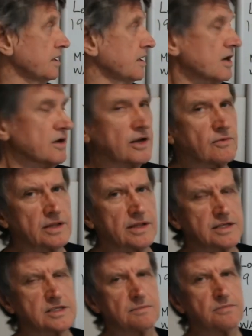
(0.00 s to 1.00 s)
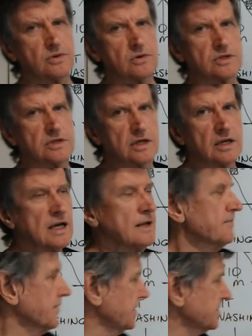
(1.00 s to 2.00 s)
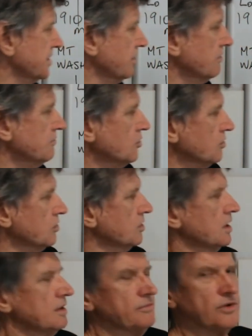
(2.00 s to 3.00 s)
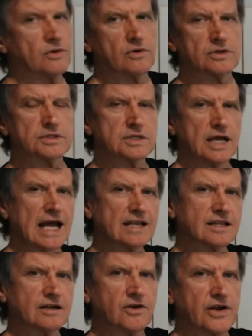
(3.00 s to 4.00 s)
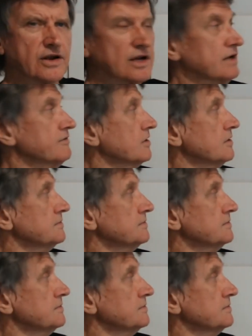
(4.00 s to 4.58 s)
The only one that supports it is there were more muons at the ground level